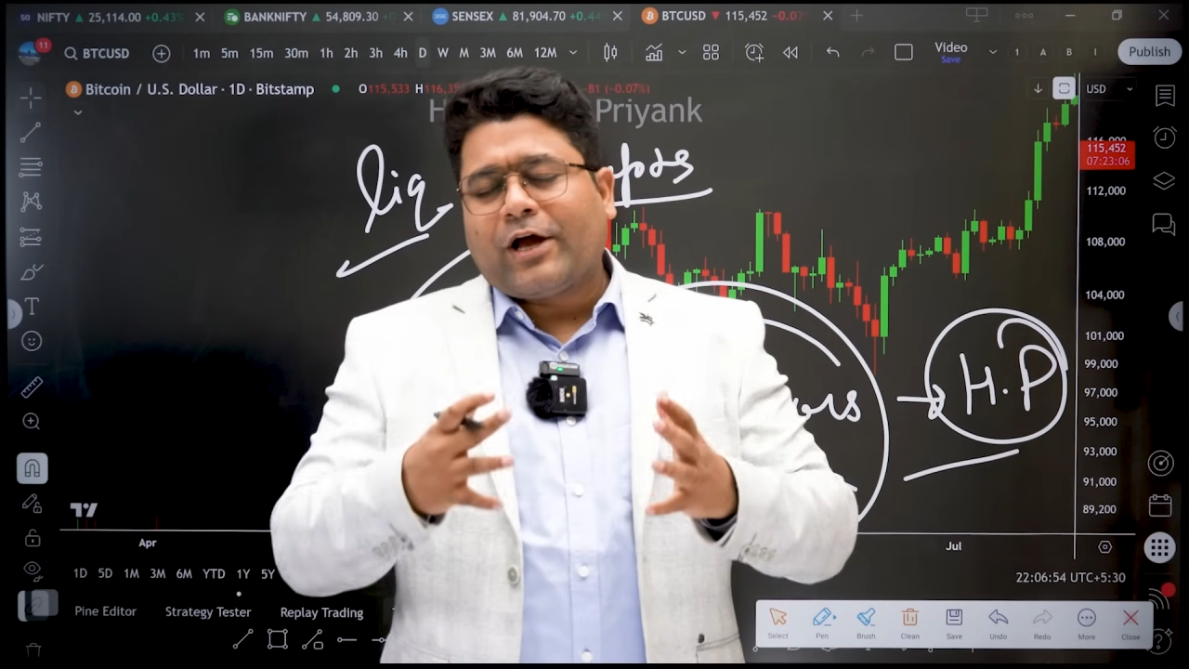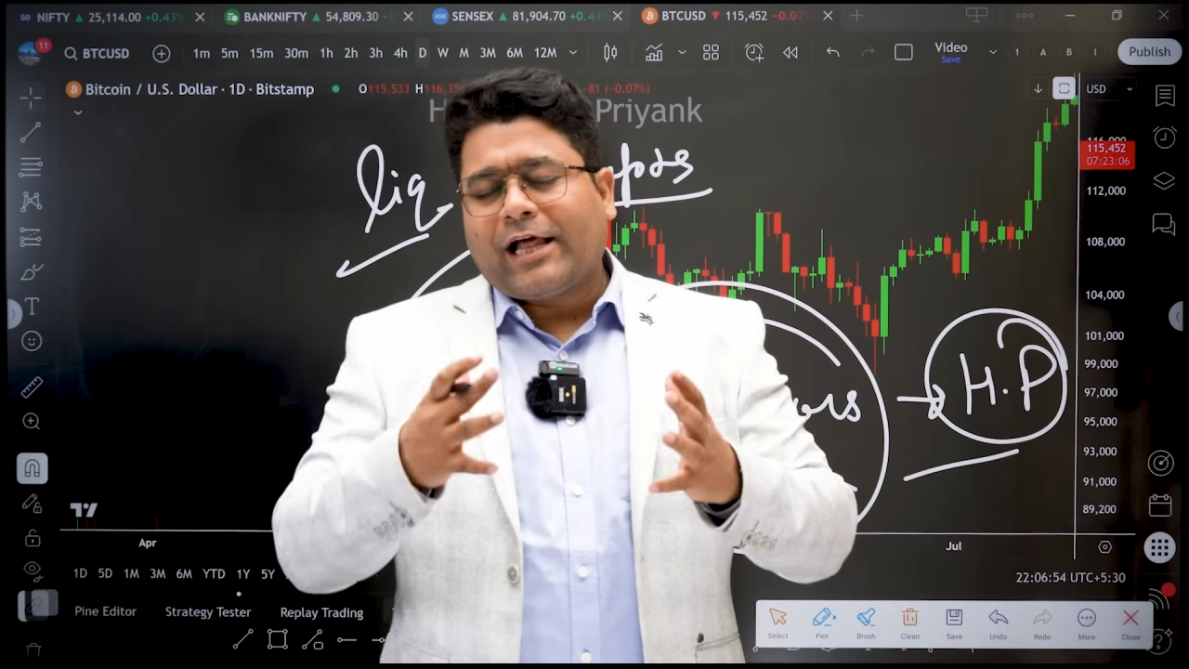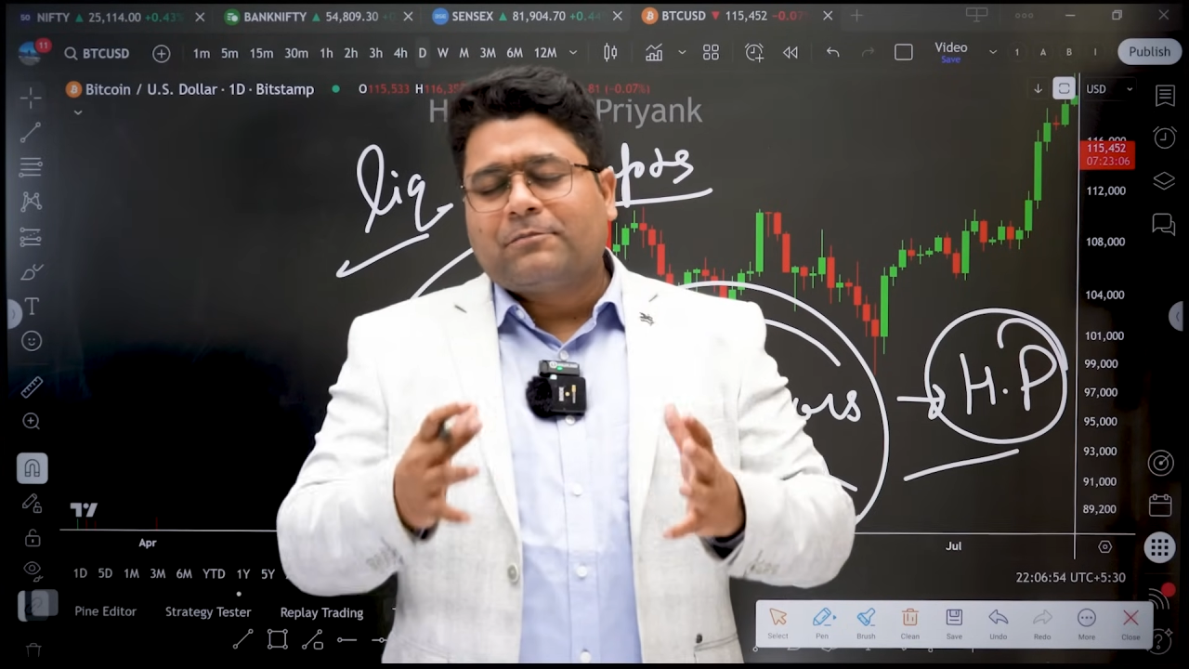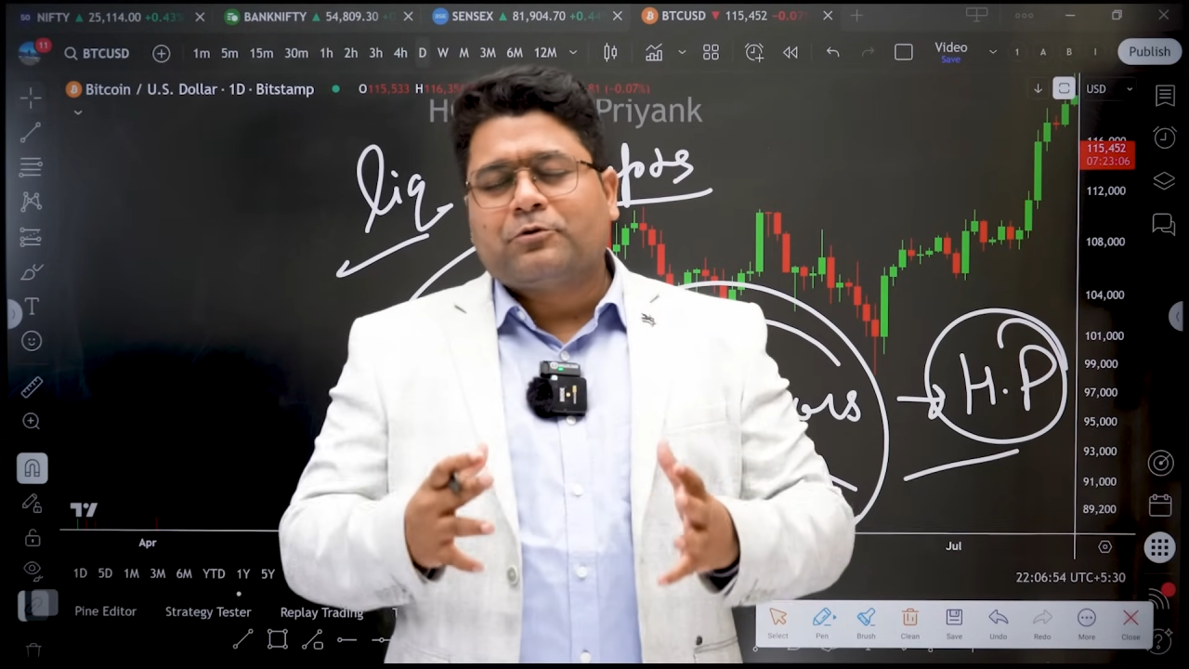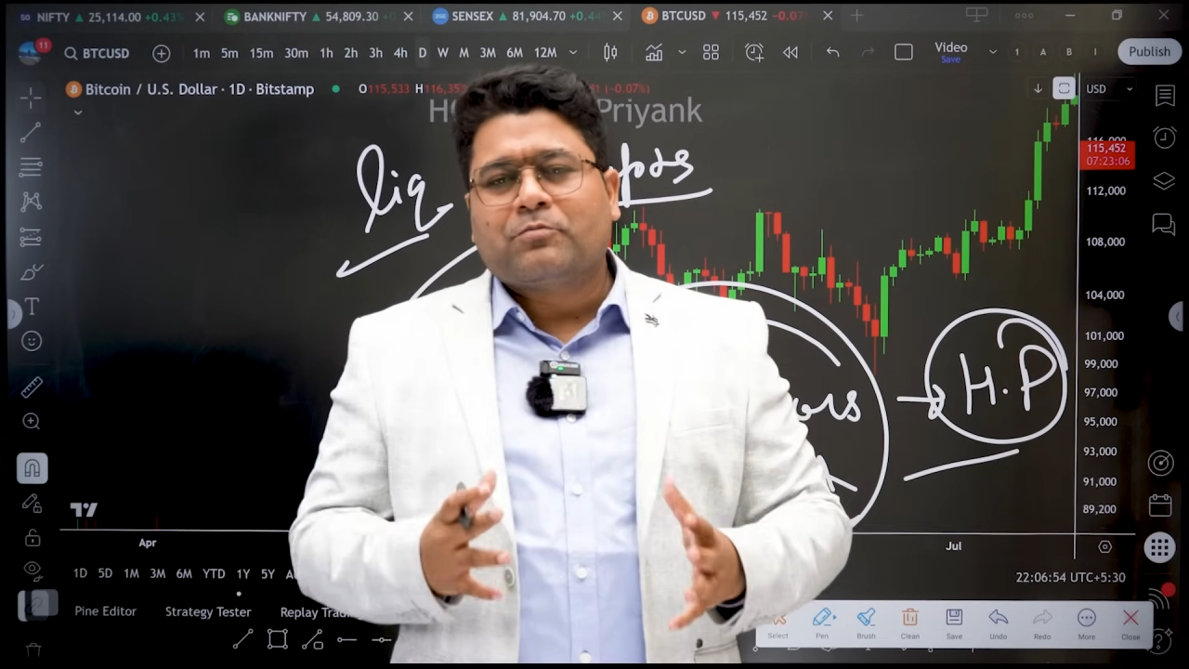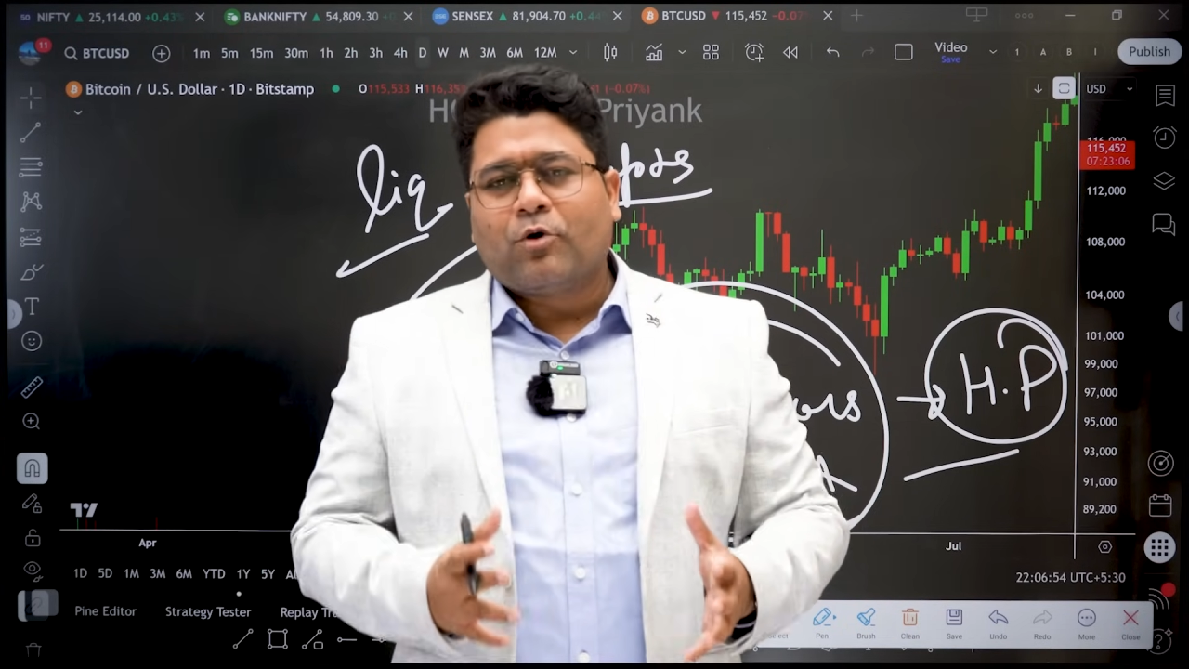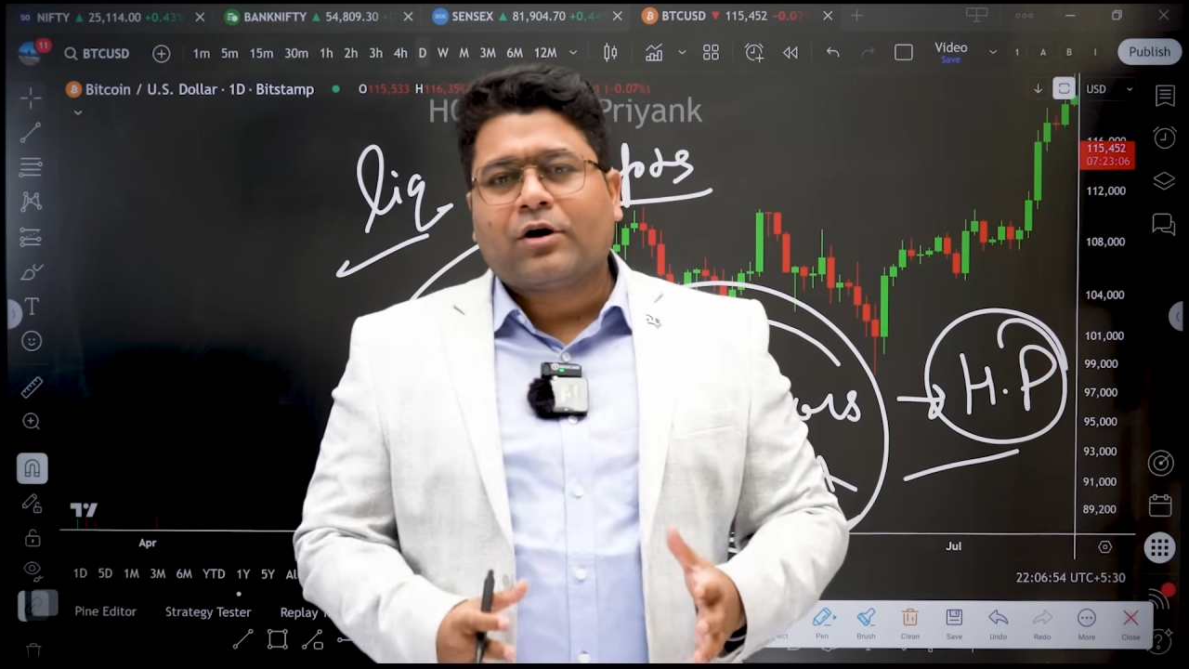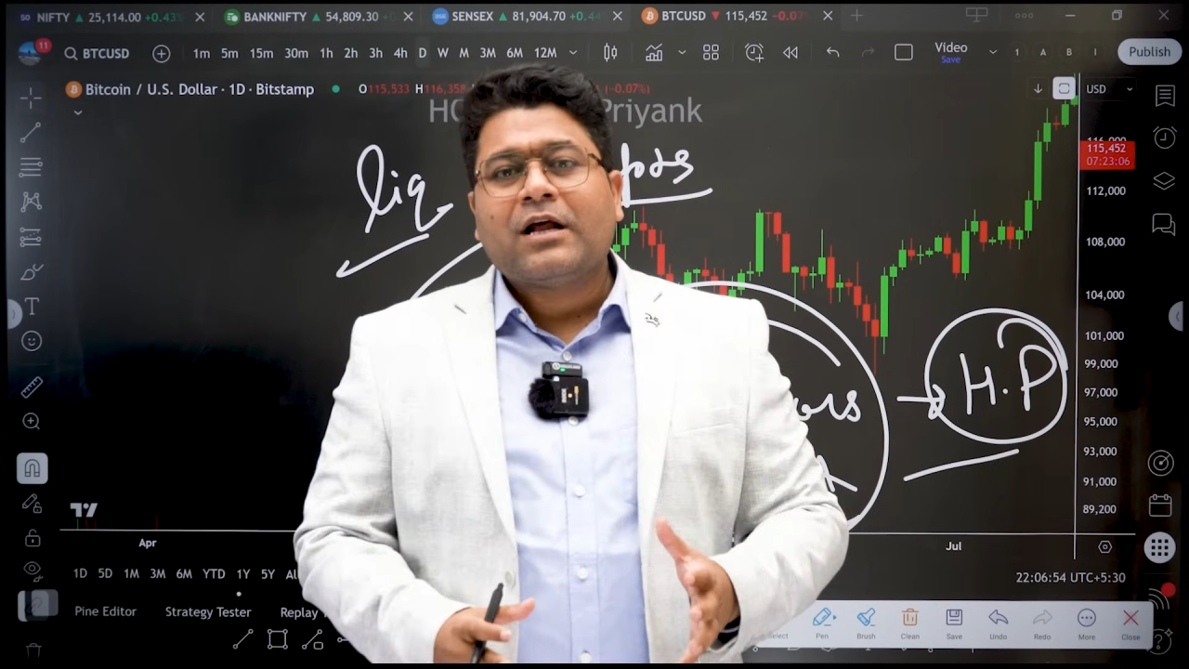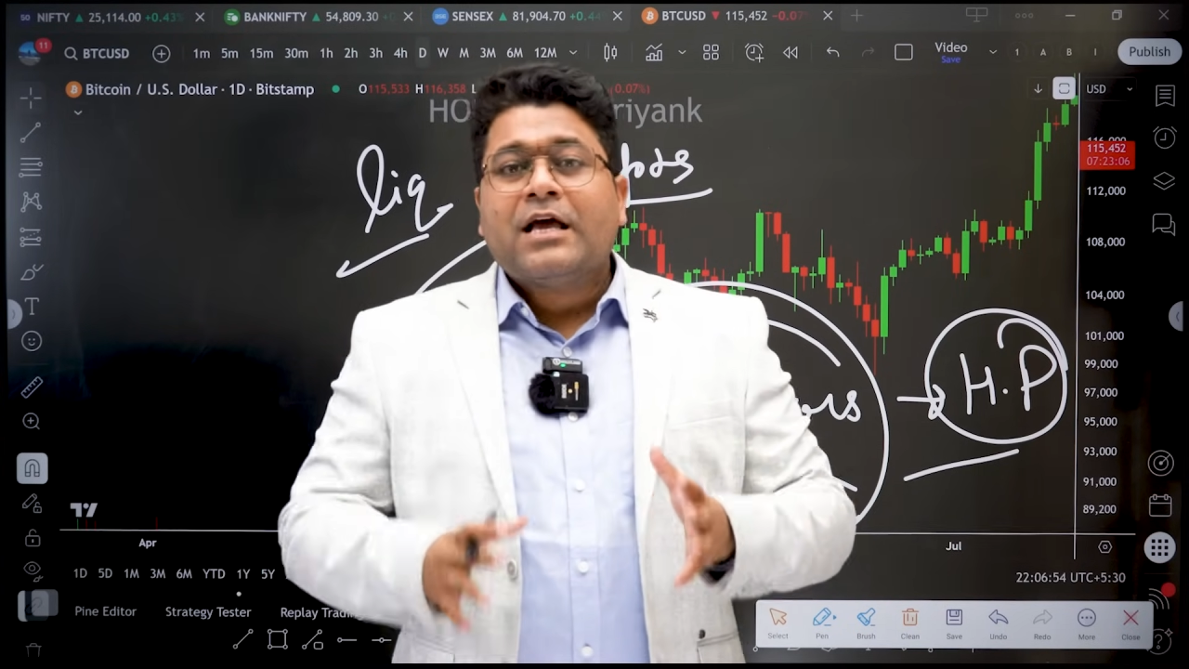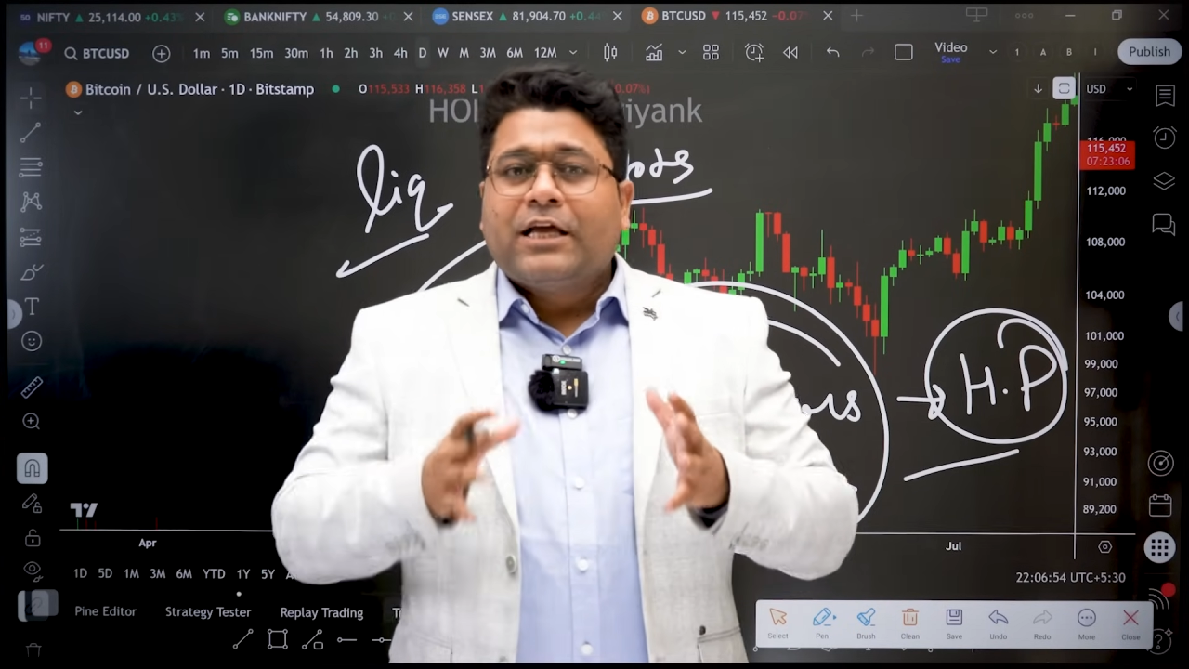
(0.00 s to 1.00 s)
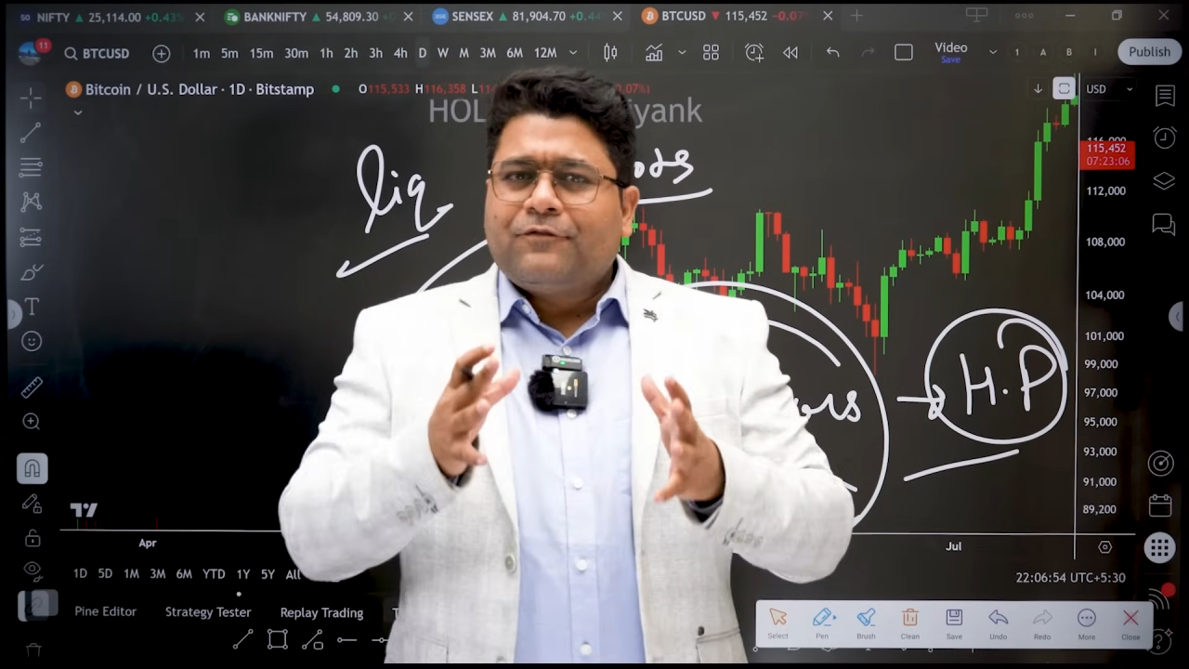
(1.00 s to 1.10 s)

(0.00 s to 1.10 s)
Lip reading: help you more.